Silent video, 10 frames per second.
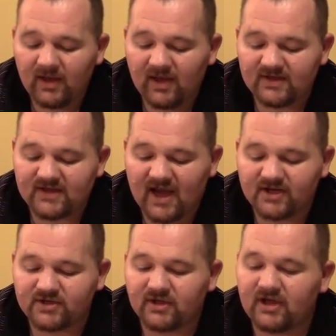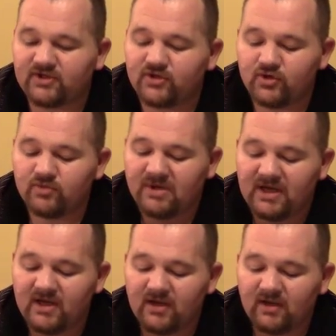is actually a
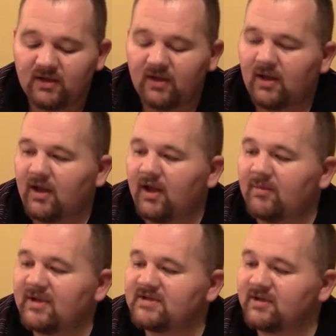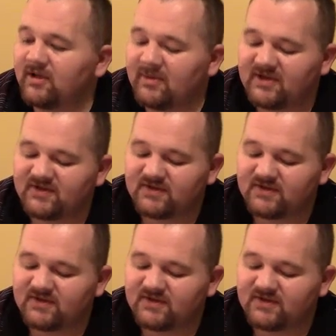2B. It's a little bit